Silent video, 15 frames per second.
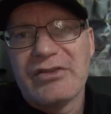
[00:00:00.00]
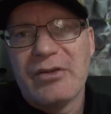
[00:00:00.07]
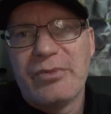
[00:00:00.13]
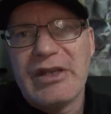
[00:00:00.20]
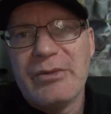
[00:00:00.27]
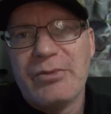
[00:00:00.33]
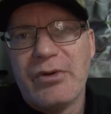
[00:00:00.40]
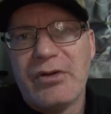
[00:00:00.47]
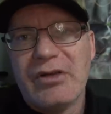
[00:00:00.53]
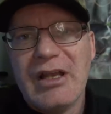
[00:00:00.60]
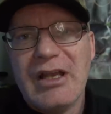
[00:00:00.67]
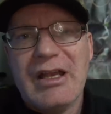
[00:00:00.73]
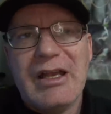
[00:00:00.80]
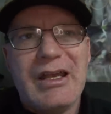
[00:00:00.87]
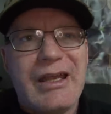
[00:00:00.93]
do to people,
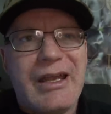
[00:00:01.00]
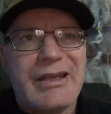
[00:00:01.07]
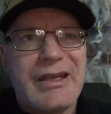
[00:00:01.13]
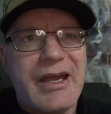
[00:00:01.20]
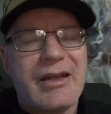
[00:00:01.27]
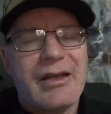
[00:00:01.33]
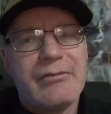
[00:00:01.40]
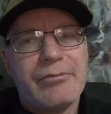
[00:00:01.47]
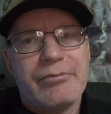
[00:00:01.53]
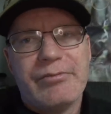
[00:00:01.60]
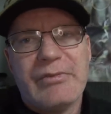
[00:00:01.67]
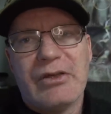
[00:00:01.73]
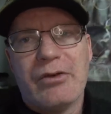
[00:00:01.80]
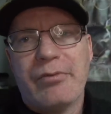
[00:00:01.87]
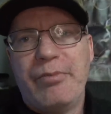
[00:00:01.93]
and kind of
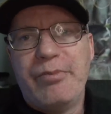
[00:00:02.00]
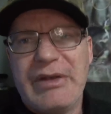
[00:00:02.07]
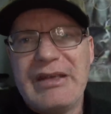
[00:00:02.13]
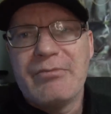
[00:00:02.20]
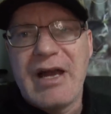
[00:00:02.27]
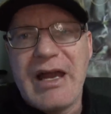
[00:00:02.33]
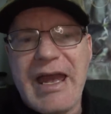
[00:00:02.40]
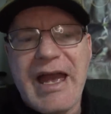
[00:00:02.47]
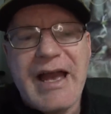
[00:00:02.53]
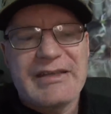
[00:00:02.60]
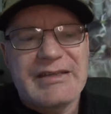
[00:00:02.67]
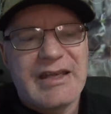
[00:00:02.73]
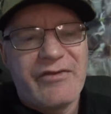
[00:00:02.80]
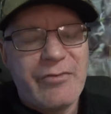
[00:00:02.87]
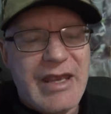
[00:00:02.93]
you know beating my
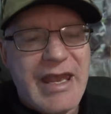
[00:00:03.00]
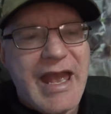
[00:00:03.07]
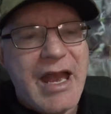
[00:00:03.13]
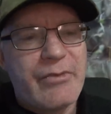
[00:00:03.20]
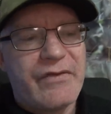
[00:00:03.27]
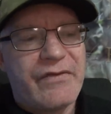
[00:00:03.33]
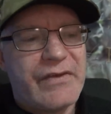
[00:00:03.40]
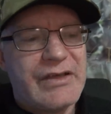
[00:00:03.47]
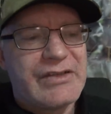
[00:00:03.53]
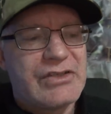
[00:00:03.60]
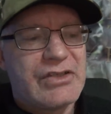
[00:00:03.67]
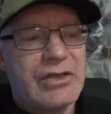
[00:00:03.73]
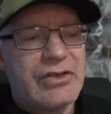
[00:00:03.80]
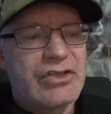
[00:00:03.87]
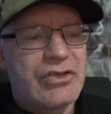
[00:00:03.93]
ass, giving me hammer
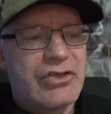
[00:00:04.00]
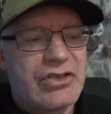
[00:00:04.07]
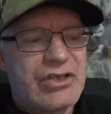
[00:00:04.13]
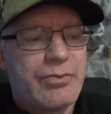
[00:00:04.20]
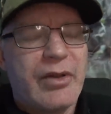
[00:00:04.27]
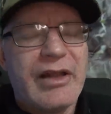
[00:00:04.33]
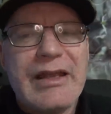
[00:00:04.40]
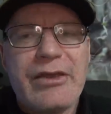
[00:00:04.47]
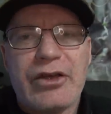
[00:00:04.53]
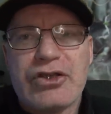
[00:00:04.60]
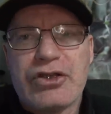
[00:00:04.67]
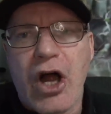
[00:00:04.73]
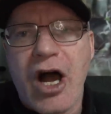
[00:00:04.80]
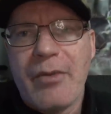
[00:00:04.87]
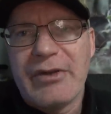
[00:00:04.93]
fists, displaying their
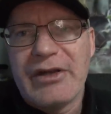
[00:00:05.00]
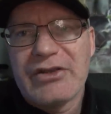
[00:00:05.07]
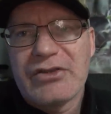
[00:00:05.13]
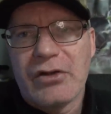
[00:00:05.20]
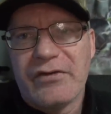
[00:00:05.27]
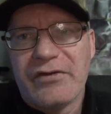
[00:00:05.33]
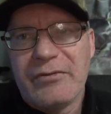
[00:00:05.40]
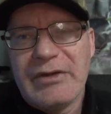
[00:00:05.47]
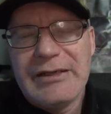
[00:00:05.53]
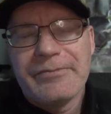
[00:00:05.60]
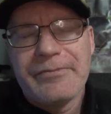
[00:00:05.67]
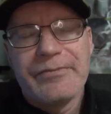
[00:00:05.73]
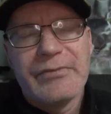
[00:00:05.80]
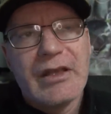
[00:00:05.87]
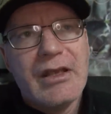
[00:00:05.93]
dominance over me,
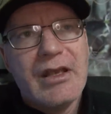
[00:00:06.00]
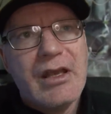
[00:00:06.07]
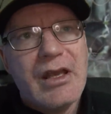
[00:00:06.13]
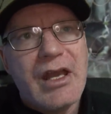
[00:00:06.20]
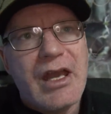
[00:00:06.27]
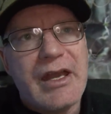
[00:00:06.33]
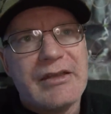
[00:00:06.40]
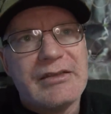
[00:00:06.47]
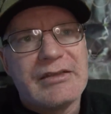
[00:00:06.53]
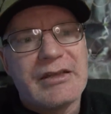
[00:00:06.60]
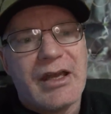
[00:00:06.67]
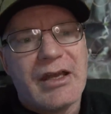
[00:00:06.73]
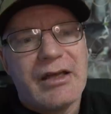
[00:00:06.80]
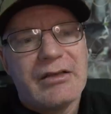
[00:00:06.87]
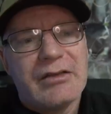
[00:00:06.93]
and.
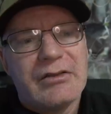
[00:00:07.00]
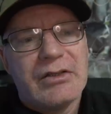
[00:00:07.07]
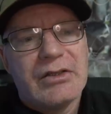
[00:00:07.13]
Uh,